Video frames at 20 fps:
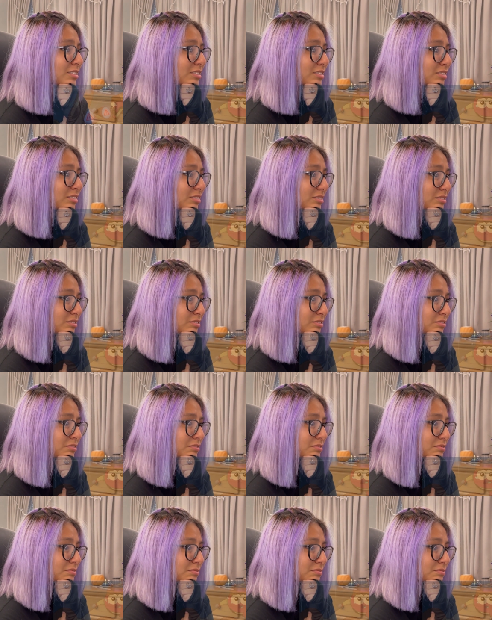
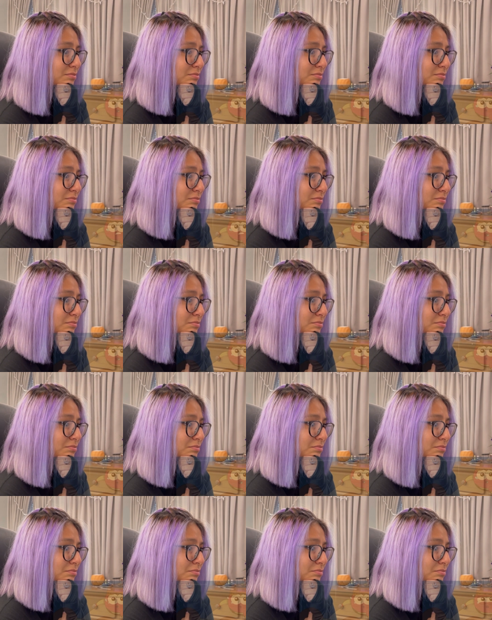
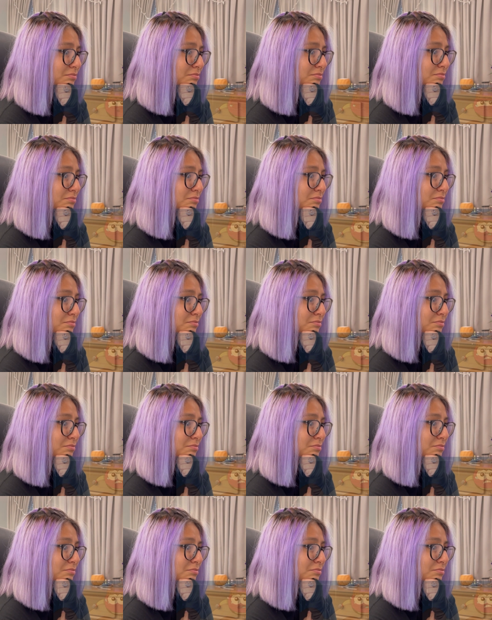
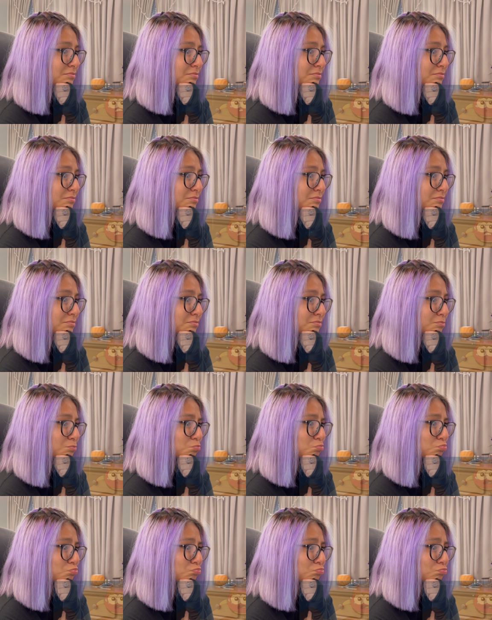
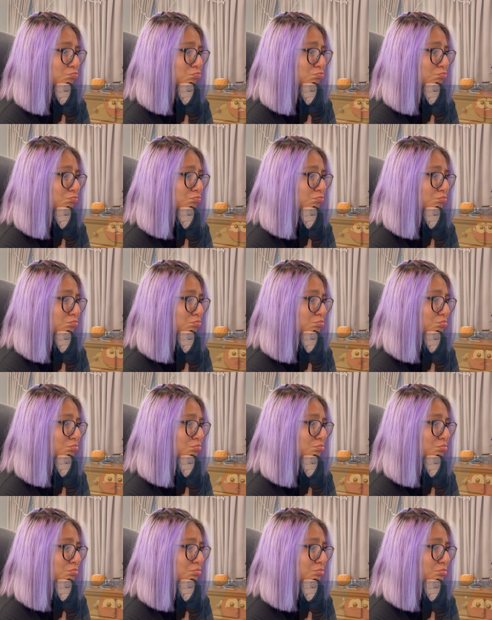
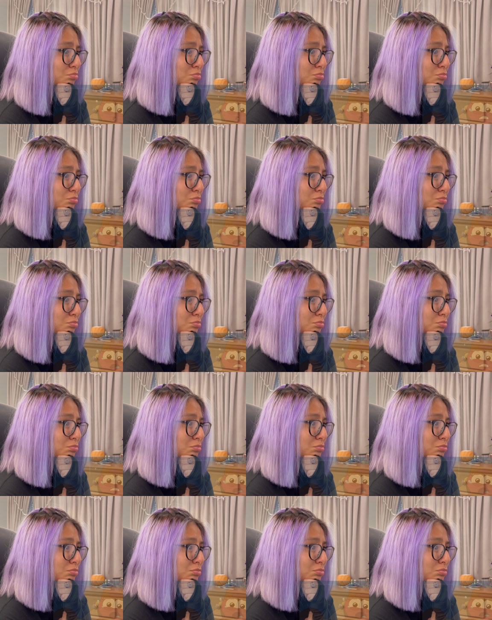
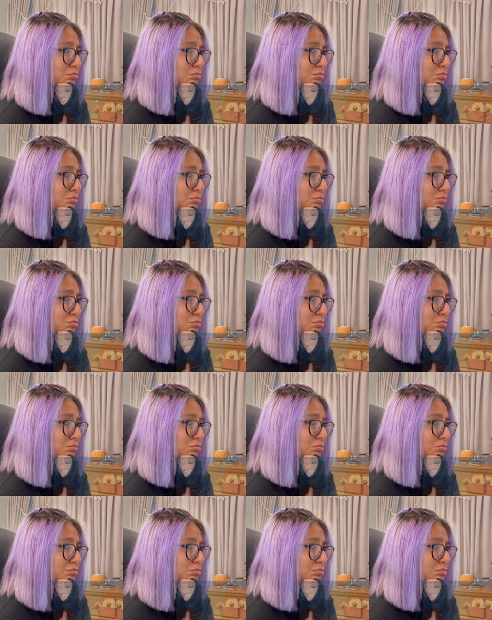(no one is talking)